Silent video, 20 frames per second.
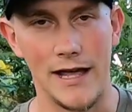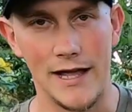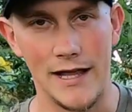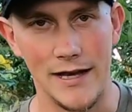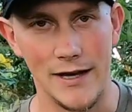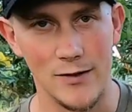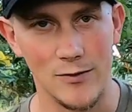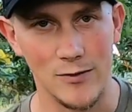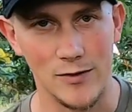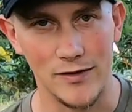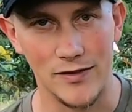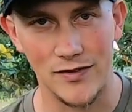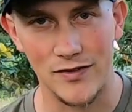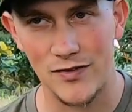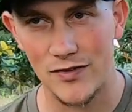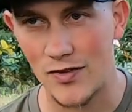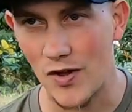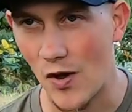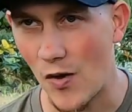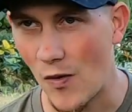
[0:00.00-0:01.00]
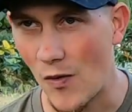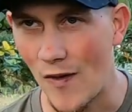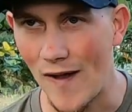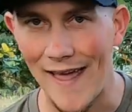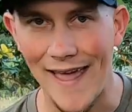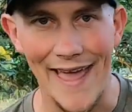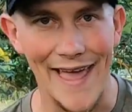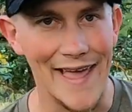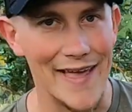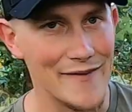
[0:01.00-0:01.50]
And it was so
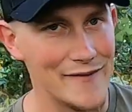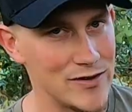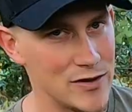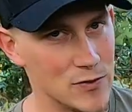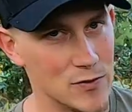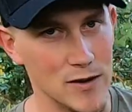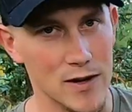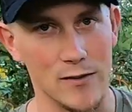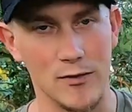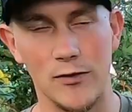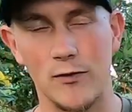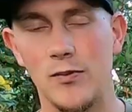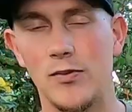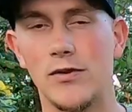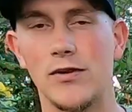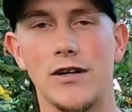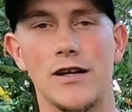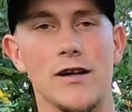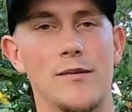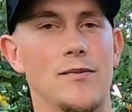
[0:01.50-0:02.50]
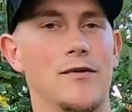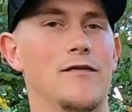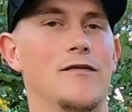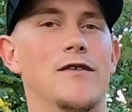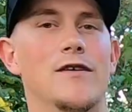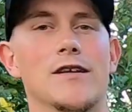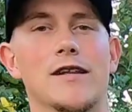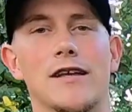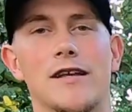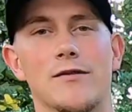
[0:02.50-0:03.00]
heavy when I was pulling it up. It
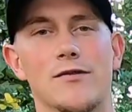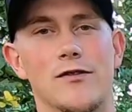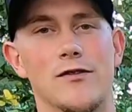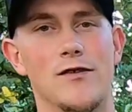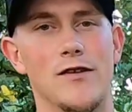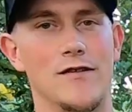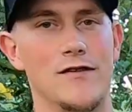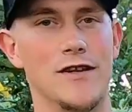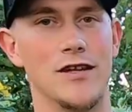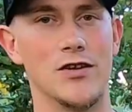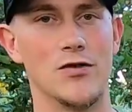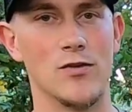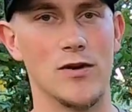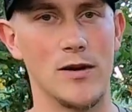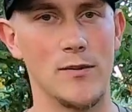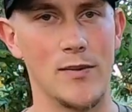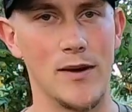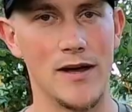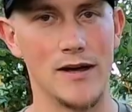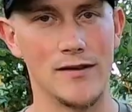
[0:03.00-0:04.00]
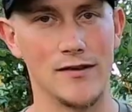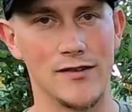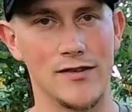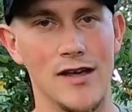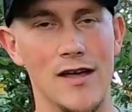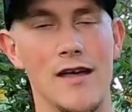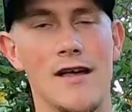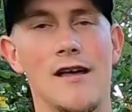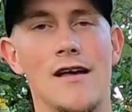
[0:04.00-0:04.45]
felt like it was 15-20 pounds.